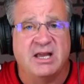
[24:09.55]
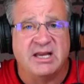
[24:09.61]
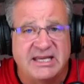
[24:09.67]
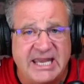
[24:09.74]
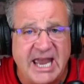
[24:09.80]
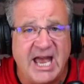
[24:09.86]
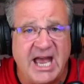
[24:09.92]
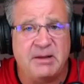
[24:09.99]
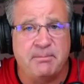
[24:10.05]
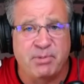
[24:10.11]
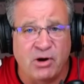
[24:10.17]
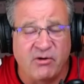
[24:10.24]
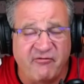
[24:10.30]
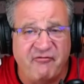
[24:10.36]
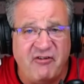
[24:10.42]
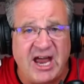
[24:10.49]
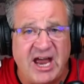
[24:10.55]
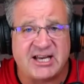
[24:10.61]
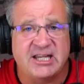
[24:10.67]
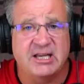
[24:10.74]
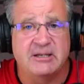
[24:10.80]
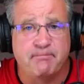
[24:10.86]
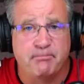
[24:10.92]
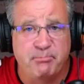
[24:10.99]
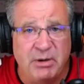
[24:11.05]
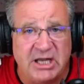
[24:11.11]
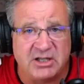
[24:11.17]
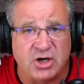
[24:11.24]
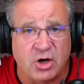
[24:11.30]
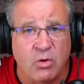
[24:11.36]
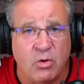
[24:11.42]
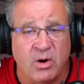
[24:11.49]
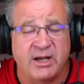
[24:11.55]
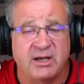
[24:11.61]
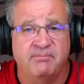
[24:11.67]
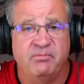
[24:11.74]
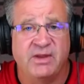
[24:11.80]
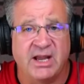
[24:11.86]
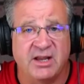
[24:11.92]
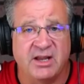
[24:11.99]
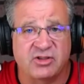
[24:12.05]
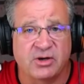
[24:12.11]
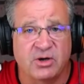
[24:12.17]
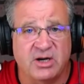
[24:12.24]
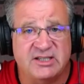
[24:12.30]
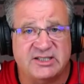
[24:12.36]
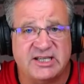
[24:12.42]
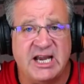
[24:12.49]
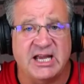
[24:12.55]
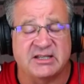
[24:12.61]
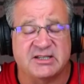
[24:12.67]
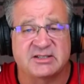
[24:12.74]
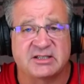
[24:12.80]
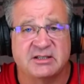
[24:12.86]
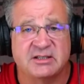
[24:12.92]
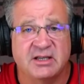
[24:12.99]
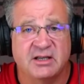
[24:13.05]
Get perfected Bitcoin at 30 cents,